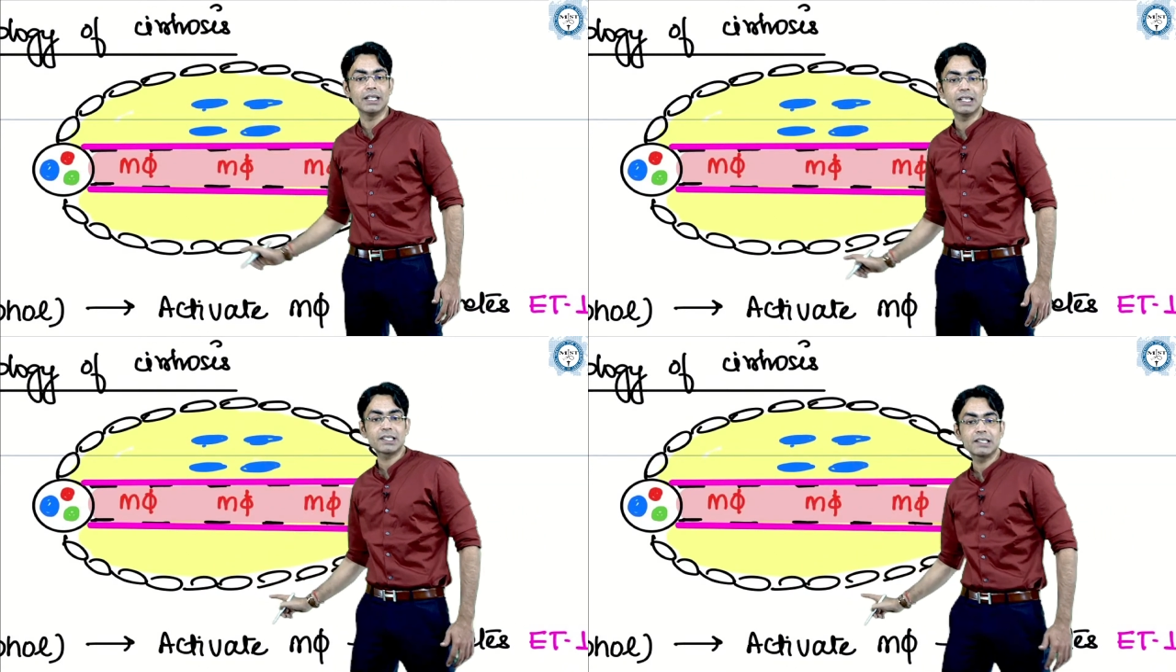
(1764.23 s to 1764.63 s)

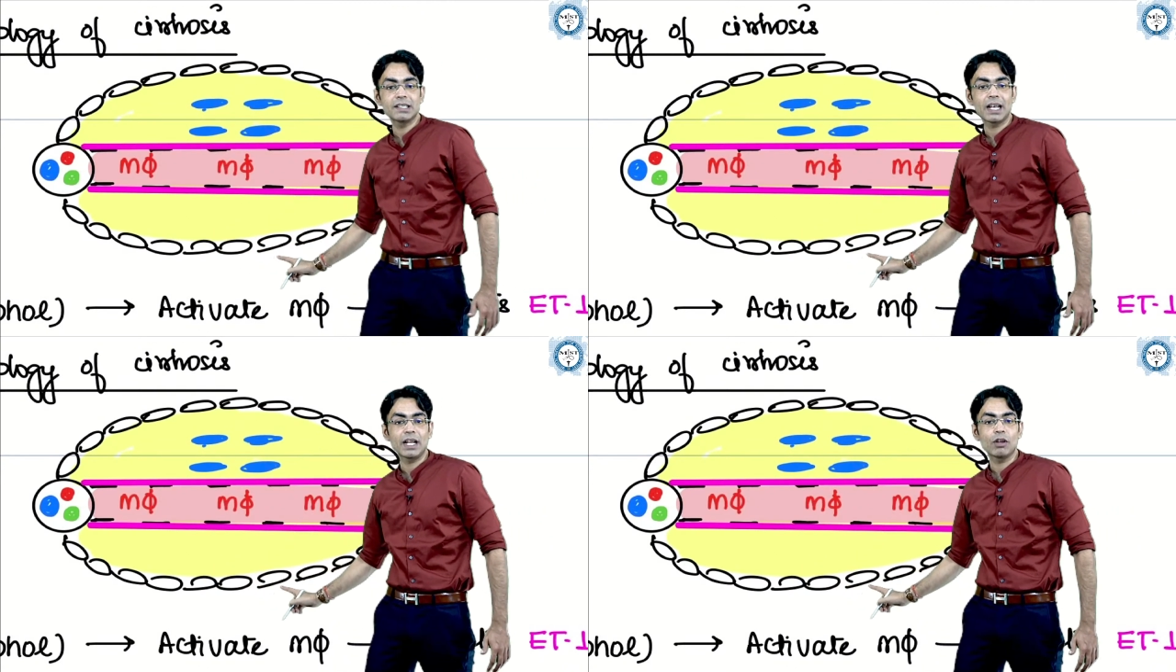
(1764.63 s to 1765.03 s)
This is the
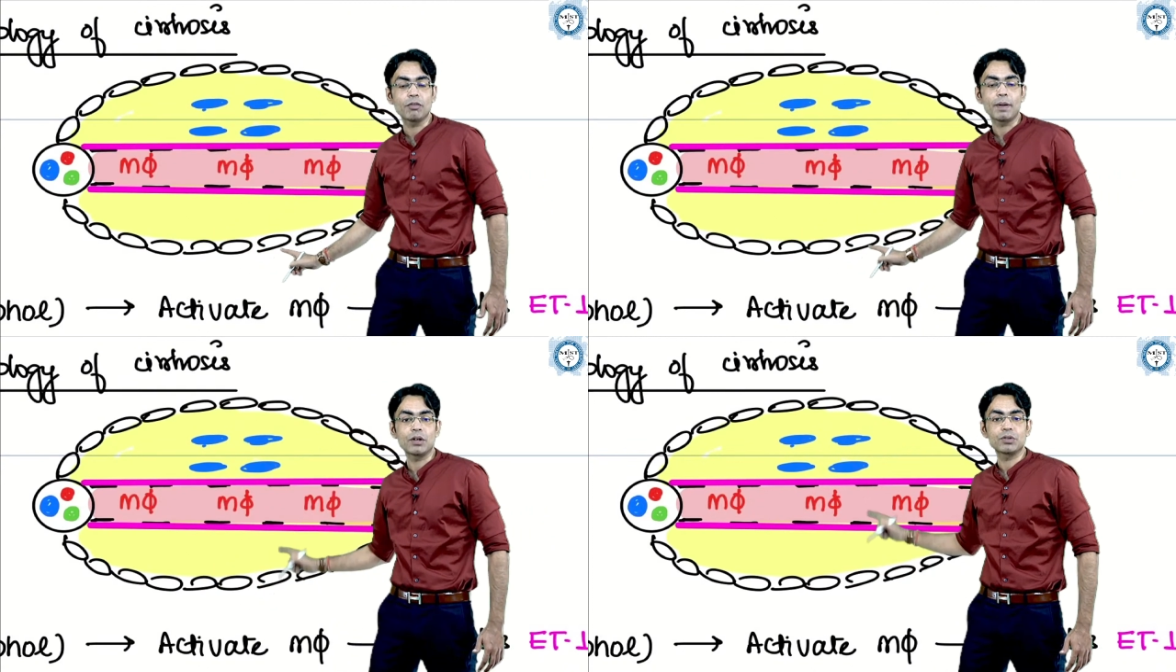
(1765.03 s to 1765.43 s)
line of
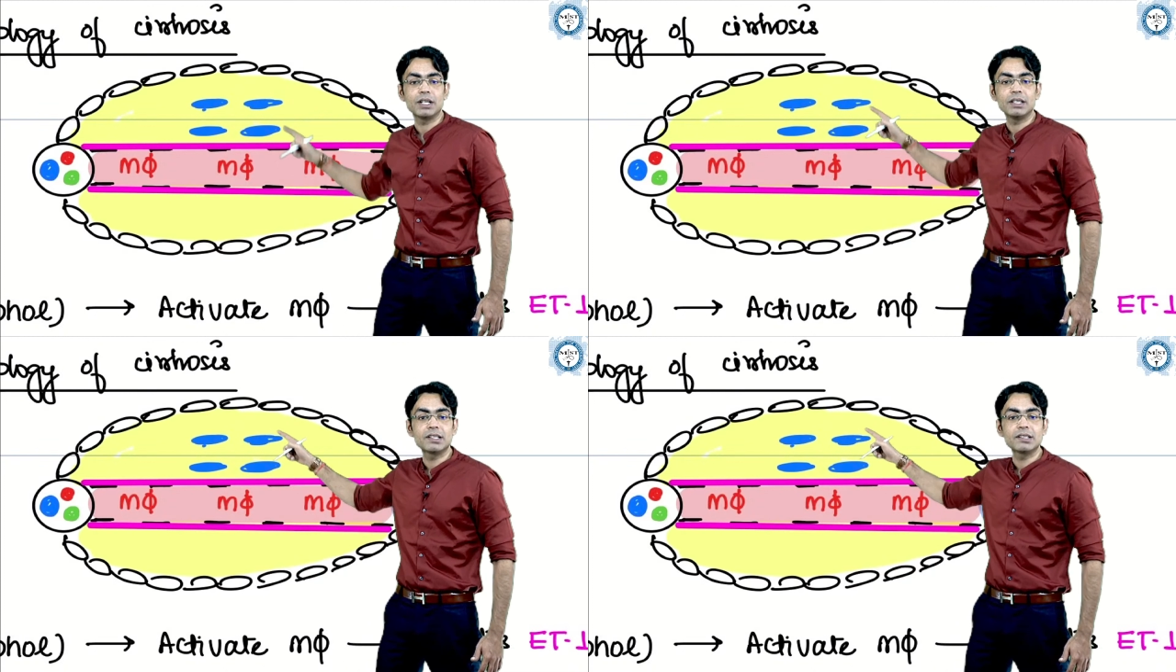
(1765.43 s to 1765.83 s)
hepatocyte.
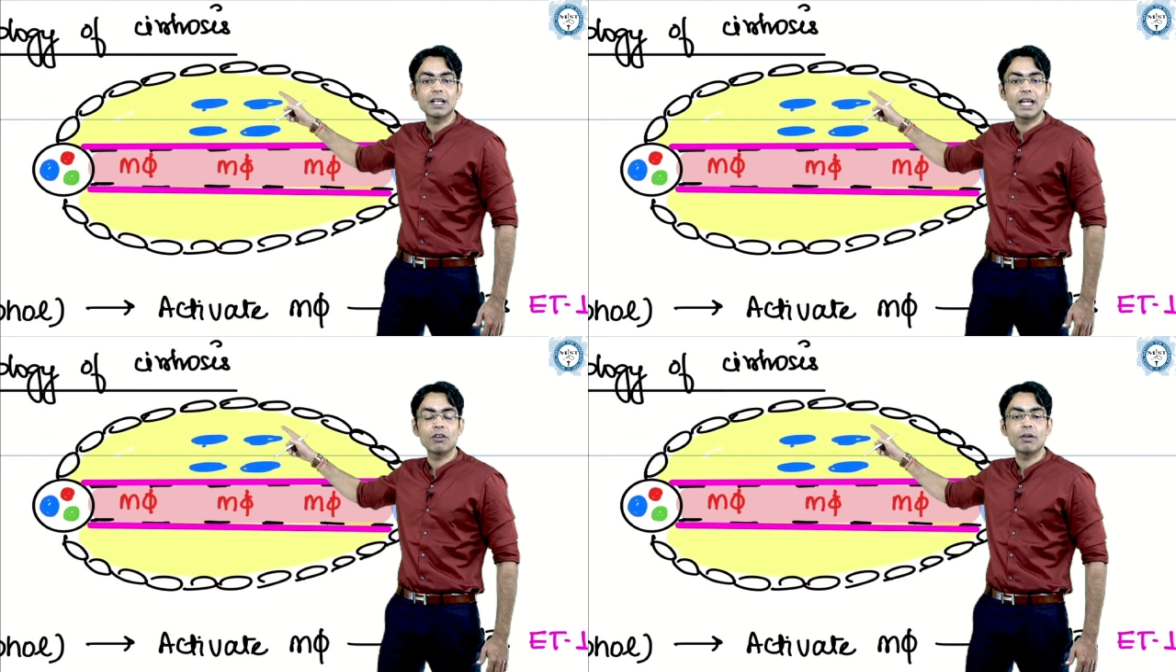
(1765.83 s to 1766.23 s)
This is the
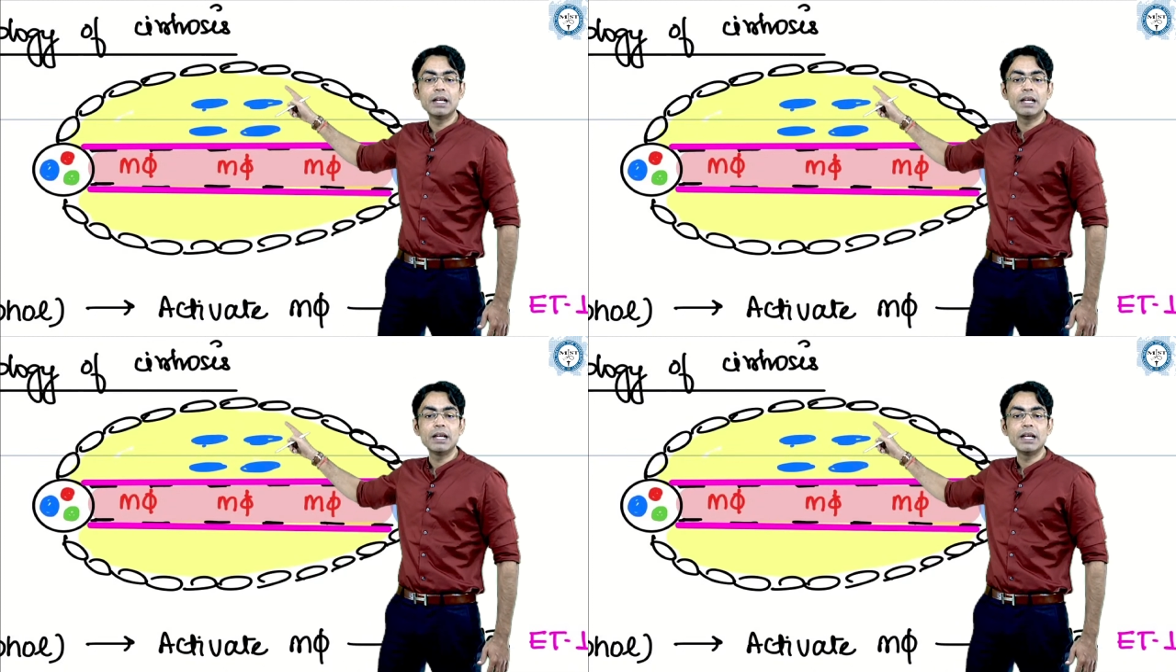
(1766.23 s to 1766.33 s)
line of,